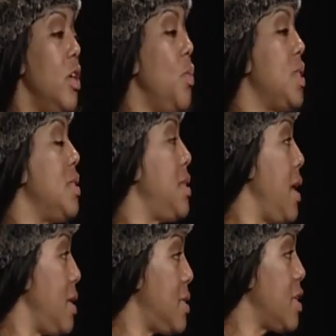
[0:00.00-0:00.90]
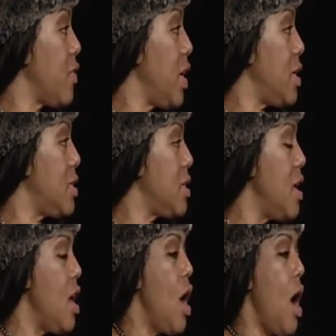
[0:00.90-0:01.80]
you wasn't taken serious.
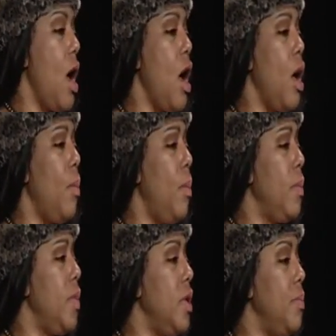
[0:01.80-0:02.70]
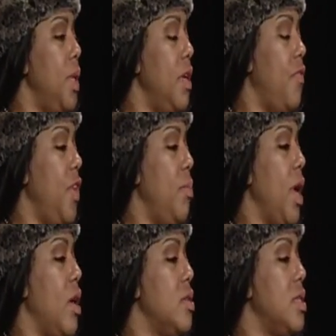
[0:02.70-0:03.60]
Being
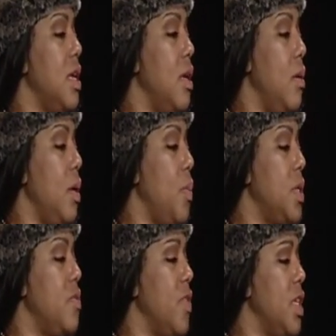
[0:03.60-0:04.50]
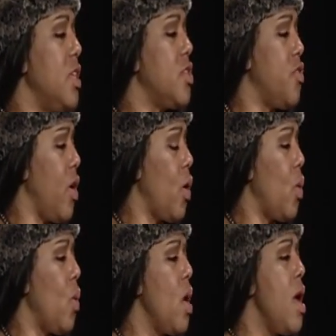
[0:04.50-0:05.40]
females, it was really a
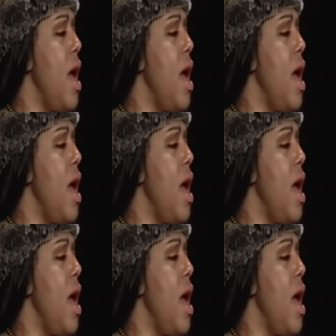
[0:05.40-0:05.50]
struggle,